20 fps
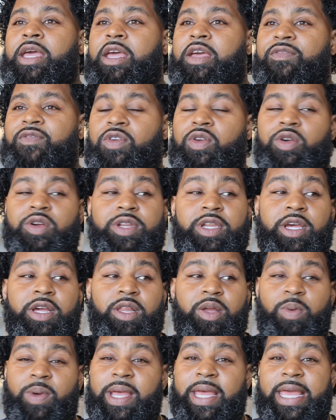if you're
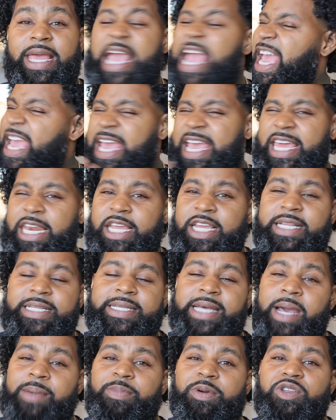dealing with any
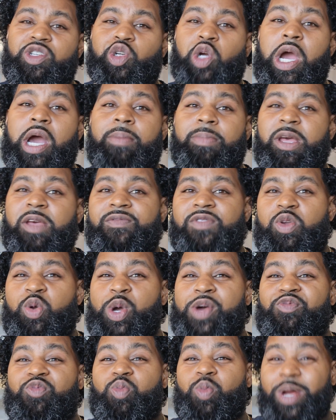type of trauma, if
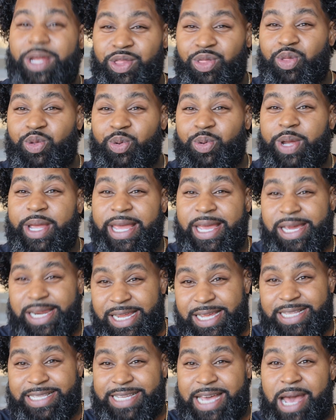you have went through
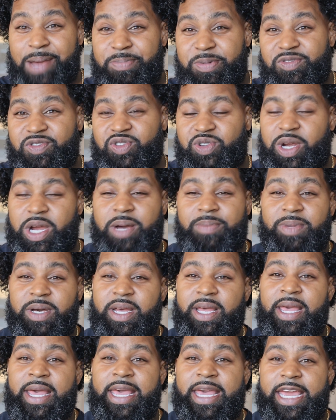any type of
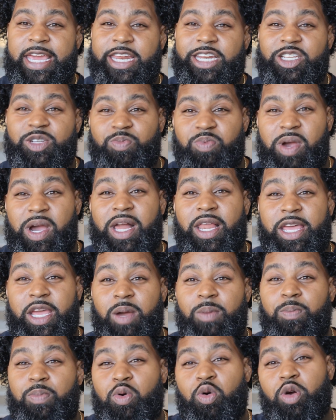trauma, it is probably
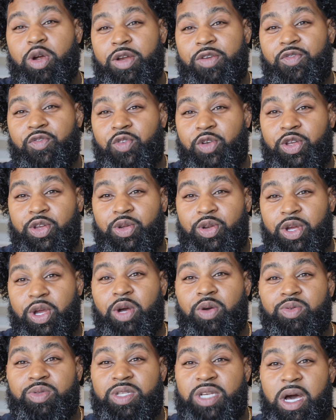important for you to
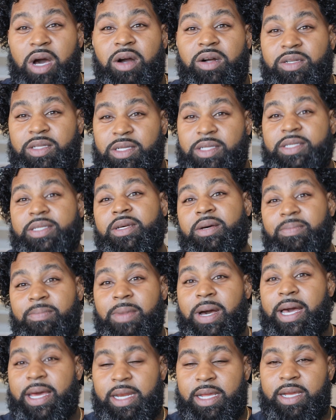go talk to
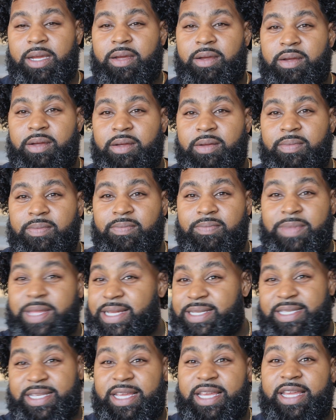somebody.
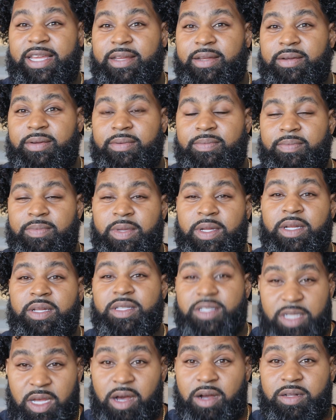That's it.
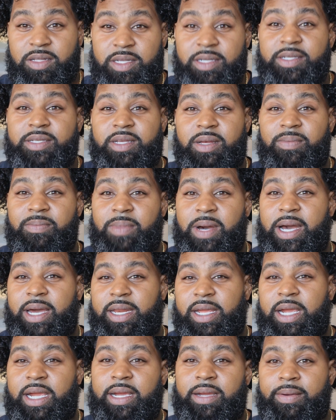Talk to
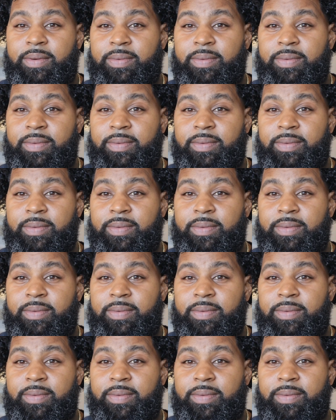somebody,